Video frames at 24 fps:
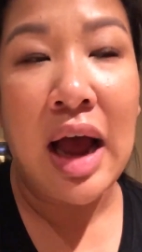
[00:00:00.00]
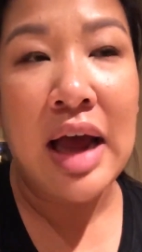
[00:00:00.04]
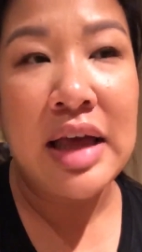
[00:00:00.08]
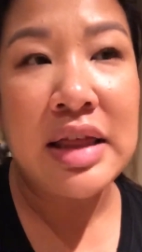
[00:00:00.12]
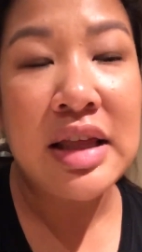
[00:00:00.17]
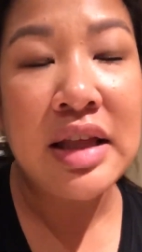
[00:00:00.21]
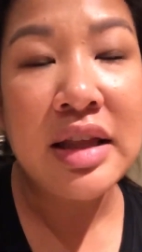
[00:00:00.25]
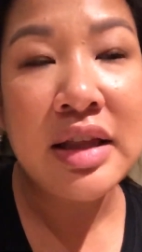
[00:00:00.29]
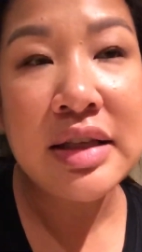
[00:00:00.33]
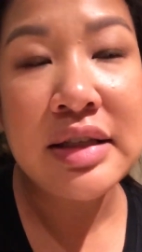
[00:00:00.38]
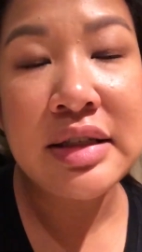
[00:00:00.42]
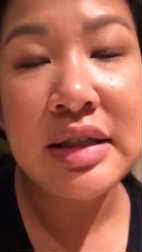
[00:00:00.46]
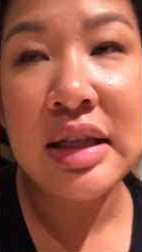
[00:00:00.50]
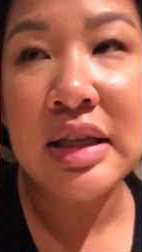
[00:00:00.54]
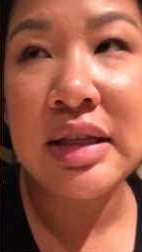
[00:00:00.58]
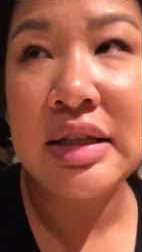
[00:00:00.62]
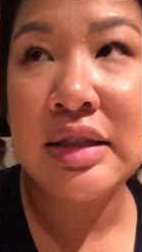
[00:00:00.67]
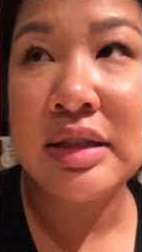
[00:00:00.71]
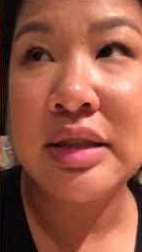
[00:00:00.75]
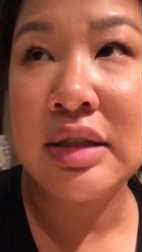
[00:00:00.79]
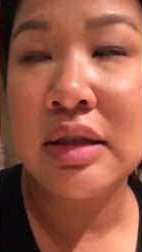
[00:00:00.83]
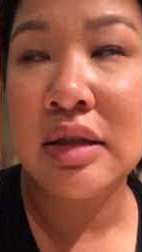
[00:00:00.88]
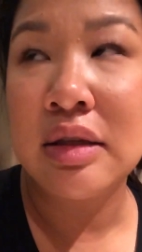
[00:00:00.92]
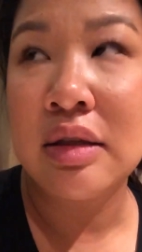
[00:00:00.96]
I think this,
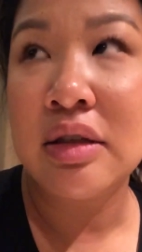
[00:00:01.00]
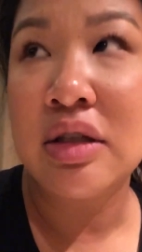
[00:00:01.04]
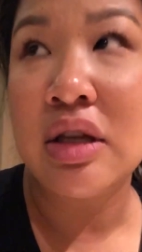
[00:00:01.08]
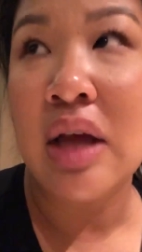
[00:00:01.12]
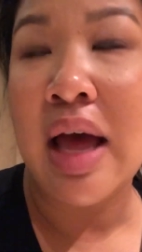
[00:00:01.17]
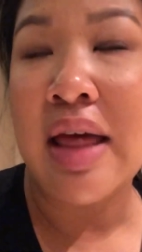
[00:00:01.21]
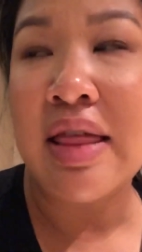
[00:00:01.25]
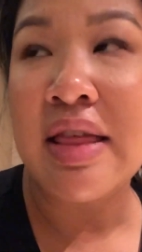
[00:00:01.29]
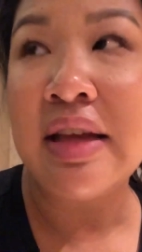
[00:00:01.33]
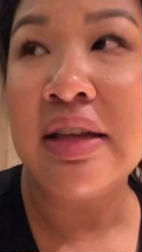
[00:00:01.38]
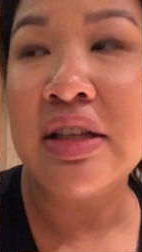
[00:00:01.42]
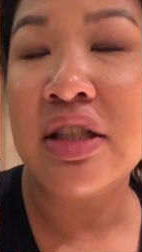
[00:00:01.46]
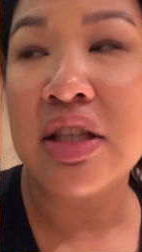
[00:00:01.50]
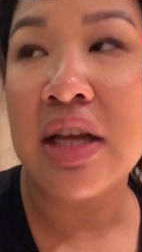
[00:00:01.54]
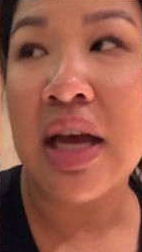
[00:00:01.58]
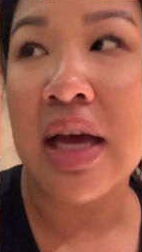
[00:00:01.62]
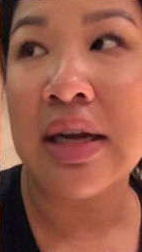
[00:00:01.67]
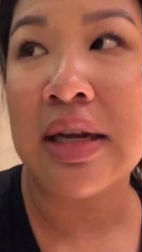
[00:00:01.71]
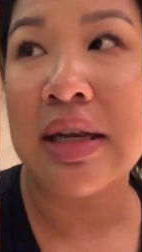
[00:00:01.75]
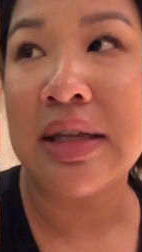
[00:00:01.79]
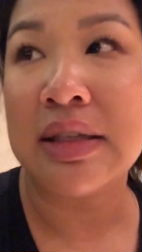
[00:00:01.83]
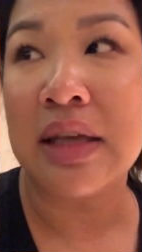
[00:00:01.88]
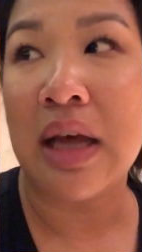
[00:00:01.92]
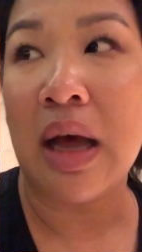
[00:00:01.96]
this, I think
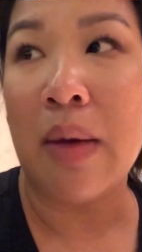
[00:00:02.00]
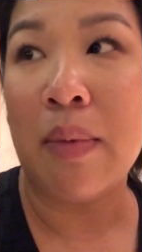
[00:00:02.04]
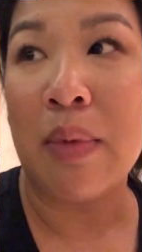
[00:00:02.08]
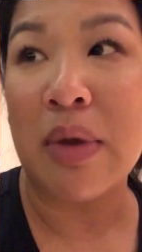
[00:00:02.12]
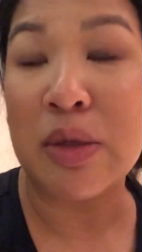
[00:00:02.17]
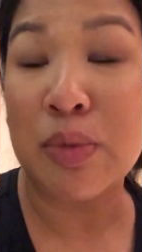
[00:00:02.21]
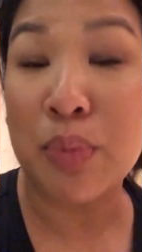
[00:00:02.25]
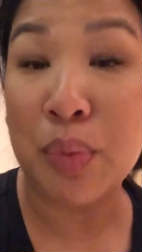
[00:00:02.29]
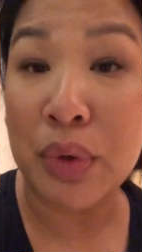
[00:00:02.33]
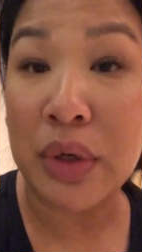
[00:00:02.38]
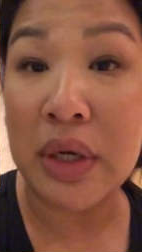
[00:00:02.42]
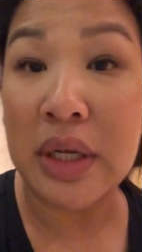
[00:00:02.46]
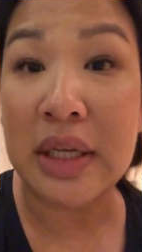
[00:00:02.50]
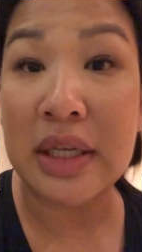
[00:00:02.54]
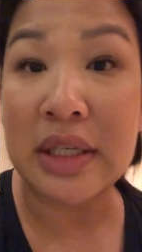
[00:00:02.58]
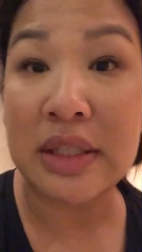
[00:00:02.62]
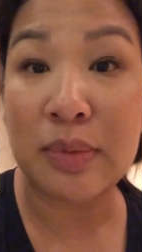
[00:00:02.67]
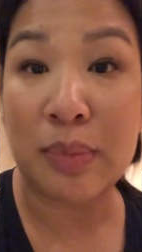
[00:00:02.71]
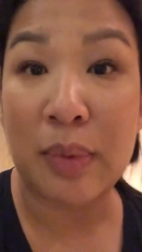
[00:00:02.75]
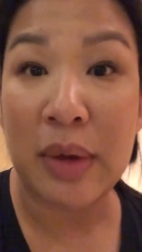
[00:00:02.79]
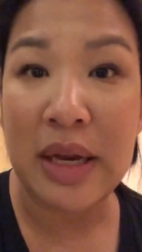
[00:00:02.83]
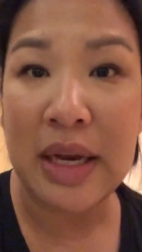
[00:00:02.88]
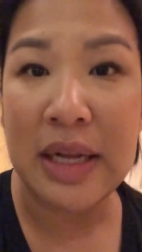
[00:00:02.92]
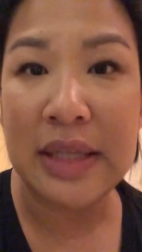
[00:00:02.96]
Xi'an is um, is pretty
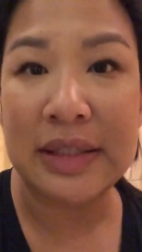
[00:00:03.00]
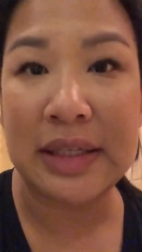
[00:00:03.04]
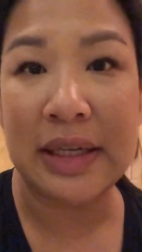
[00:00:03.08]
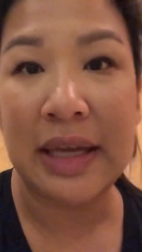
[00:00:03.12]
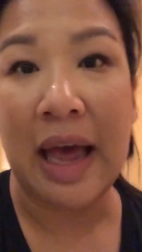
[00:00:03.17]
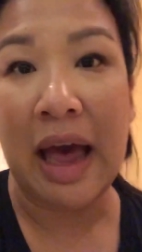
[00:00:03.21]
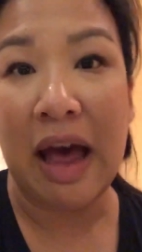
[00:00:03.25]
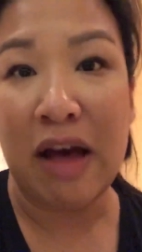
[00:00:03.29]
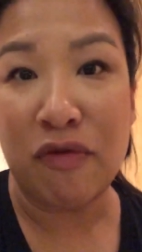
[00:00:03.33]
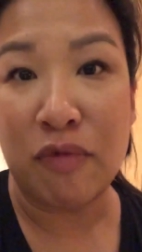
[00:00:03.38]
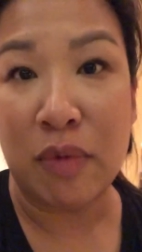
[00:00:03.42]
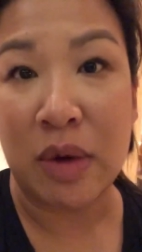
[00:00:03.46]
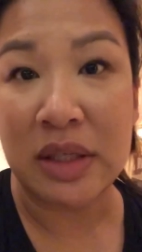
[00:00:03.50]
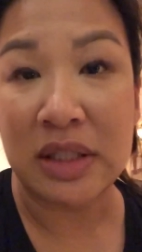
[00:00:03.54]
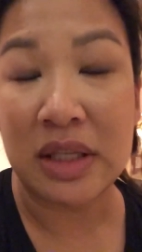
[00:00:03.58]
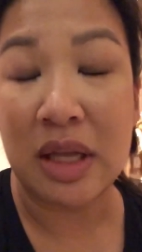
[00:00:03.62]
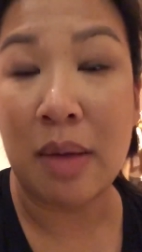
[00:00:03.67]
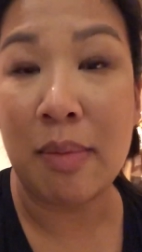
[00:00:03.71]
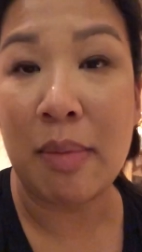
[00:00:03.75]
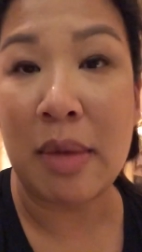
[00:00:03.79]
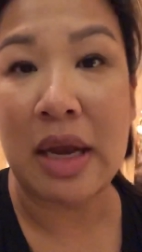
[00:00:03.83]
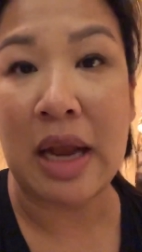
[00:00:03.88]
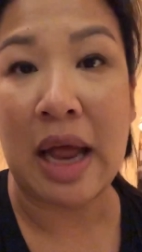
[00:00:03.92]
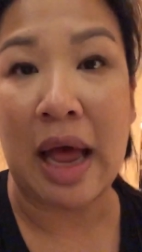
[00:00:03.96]
split. It's like half
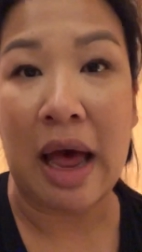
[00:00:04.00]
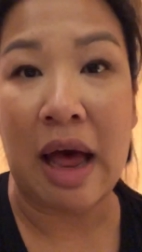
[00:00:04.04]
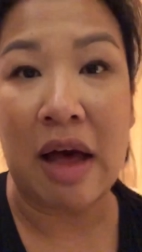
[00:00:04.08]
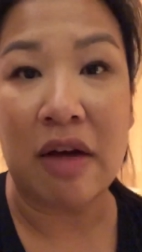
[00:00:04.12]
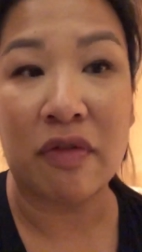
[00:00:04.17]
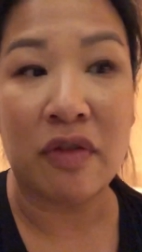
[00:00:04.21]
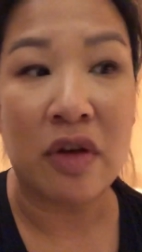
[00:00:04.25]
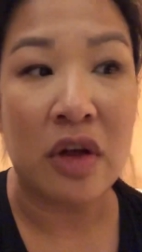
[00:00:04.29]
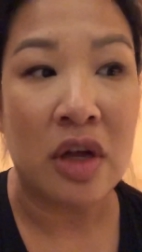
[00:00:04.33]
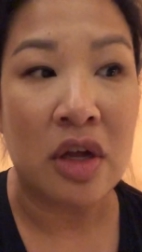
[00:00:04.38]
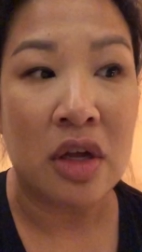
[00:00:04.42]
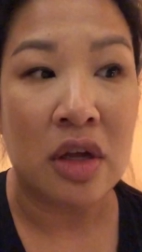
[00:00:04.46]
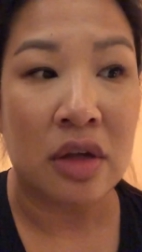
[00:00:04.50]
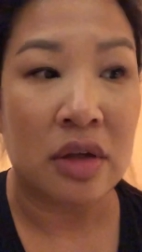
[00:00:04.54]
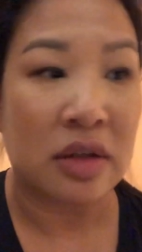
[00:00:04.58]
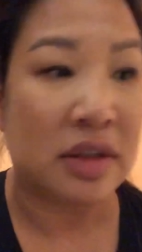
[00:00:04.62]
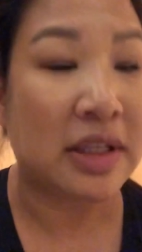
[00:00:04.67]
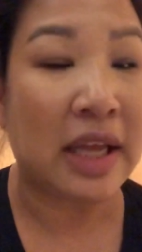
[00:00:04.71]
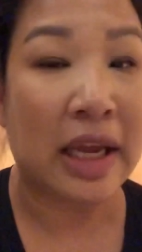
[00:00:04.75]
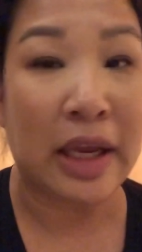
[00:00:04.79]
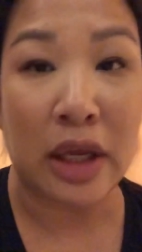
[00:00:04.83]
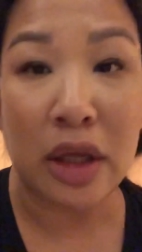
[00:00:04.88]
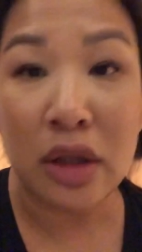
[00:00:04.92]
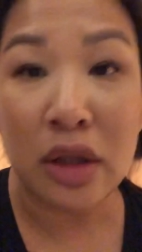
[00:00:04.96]
Muslim and half
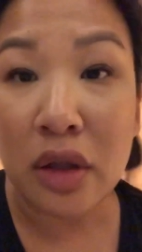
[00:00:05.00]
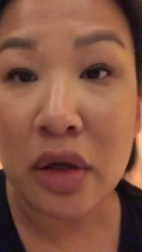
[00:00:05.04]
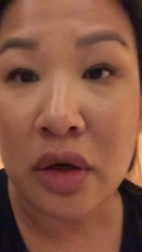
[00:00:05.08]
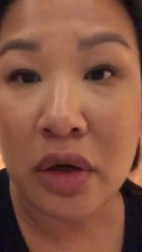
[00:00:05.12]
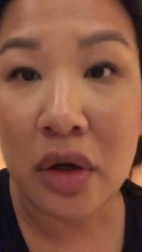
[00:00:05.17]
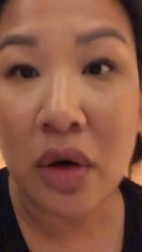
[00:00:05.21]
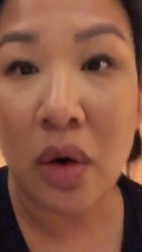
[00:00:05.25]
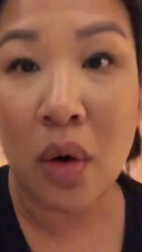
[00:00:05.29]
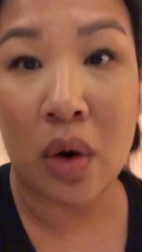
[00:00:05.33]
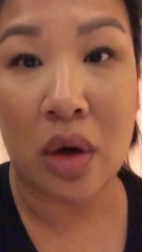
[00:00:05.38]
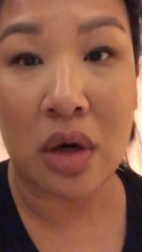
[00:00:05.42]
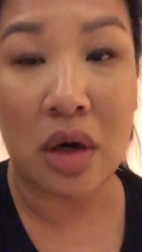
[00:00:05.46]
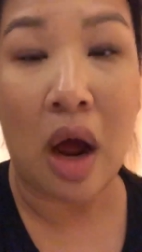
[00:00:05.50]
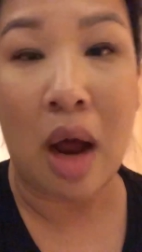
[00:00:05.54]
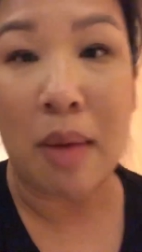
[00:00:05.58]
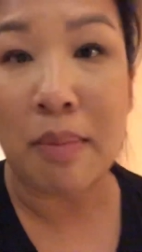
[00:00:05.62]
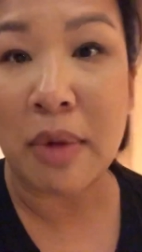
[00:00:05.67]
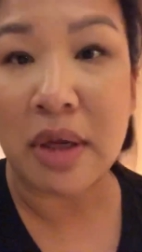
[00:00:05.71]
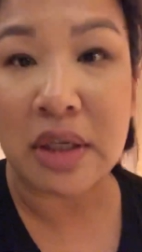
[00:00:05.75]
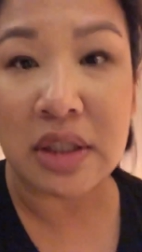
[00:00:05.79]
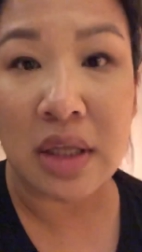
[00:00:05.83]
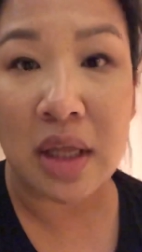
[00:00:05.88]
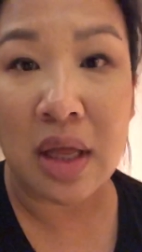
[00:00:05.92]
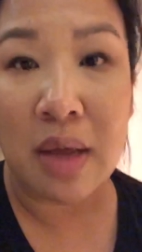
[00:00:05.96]
secular or
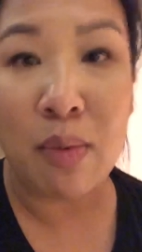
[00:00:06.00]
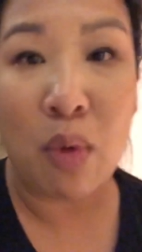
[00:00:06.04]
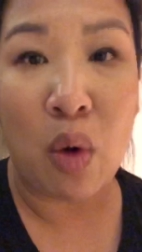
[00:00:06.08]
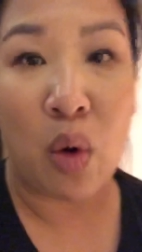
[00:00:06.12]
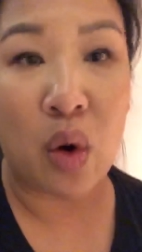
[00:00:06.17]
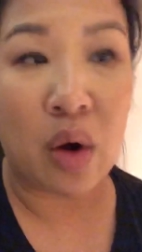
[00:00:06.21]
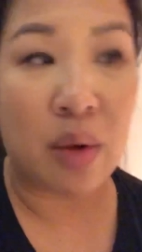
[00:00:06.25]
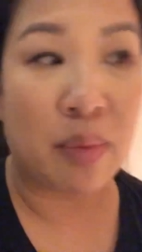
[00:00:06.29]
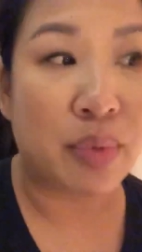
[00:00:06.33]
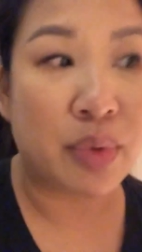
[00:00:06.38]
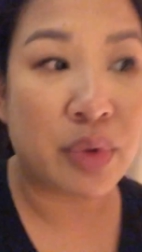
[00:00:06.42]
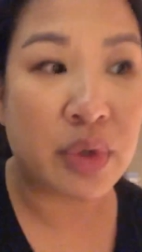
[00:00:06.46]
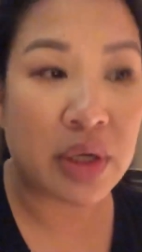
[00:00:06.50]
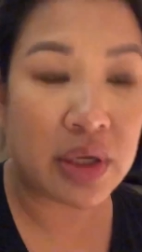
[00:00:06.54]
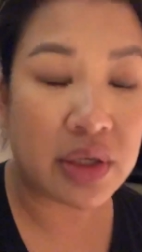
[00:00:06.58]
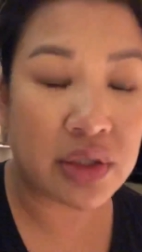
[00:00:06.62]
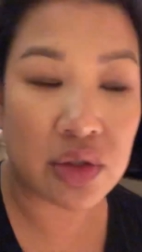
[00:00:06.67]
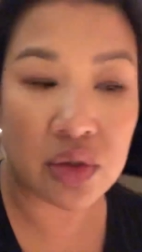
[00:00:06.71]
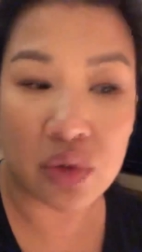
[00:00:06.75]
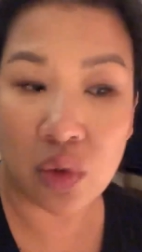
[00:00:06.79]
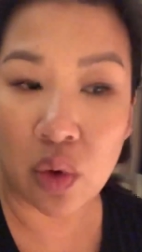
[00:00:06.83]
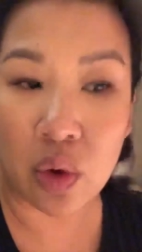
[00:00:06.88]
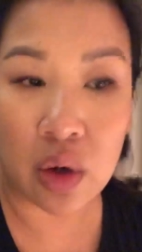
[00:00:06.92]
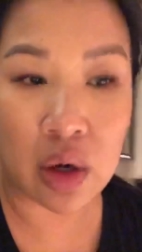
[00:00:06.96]
non-Muslim or
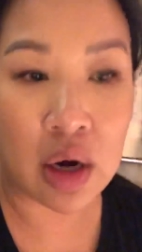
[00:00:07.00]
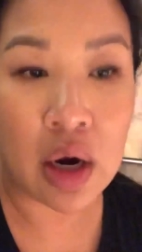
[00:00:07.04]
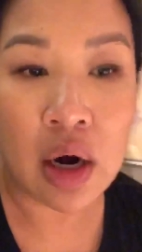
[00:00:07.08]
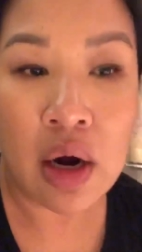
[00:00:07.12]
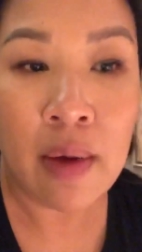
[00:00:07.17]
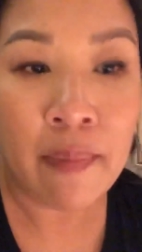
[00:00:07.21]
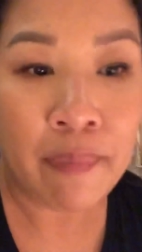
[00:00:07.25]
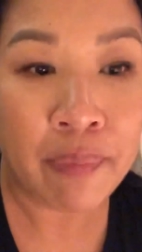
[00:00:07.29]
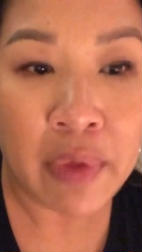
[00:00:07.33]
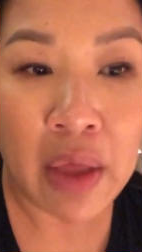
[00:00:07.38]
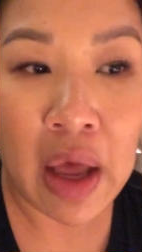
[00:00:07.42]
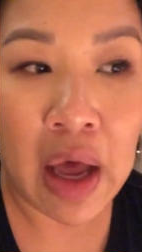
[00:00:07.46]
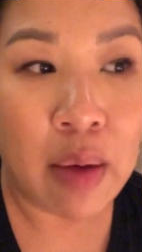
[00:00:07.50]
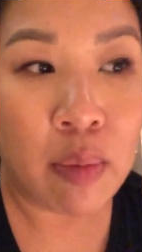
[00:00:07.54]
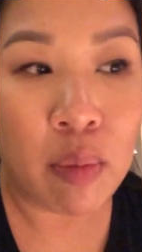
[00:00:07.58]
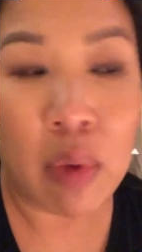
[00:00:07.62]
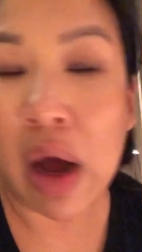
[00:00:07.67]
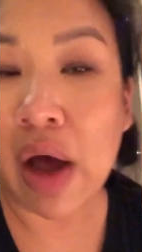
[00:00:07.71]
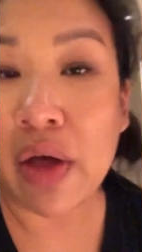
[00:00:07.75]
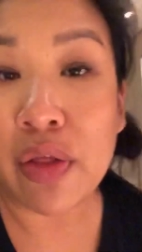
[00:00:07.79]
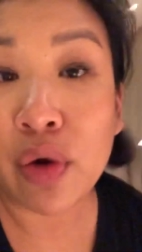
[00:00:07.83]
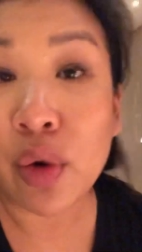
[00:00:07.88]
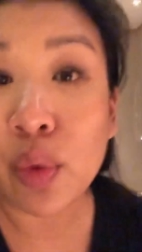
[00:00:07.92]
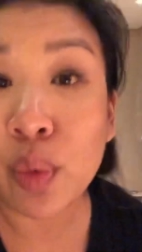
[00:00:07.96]
Buddhist or um,
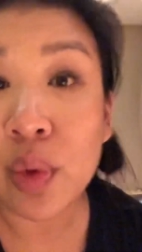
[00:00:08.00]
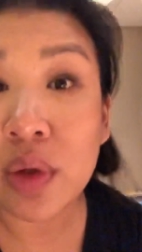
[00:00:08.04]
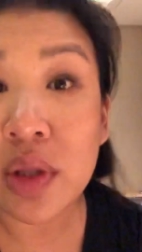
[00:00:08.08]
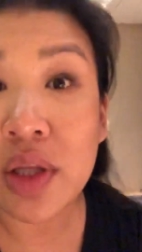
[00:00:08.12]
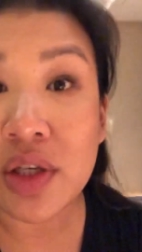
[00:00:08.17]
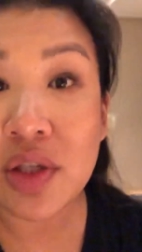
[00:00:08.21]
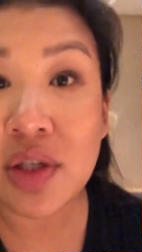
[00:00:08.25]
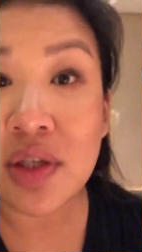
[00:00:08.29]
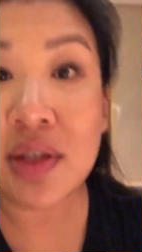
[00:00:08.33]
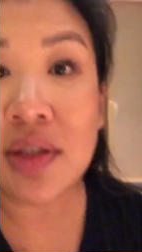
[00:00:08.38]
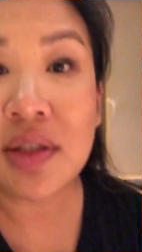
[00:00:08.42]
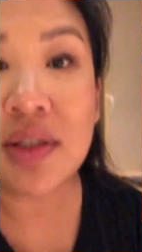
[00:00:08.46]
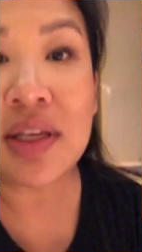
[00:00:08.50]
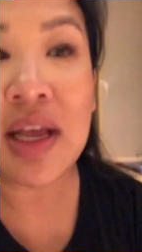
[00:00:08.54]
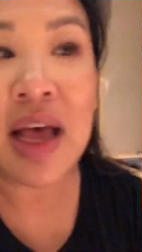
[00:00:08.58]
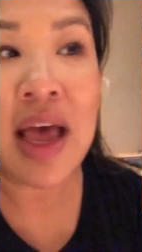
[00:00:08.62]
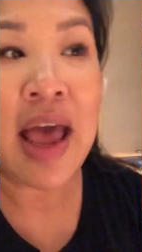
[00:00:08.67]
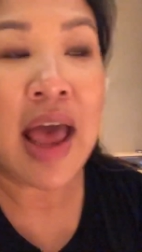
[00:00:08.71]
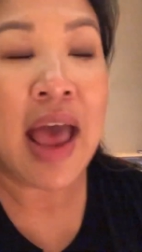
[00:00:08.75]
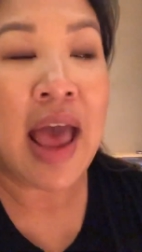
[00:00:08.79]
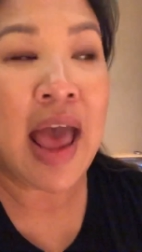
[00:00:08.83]
other religions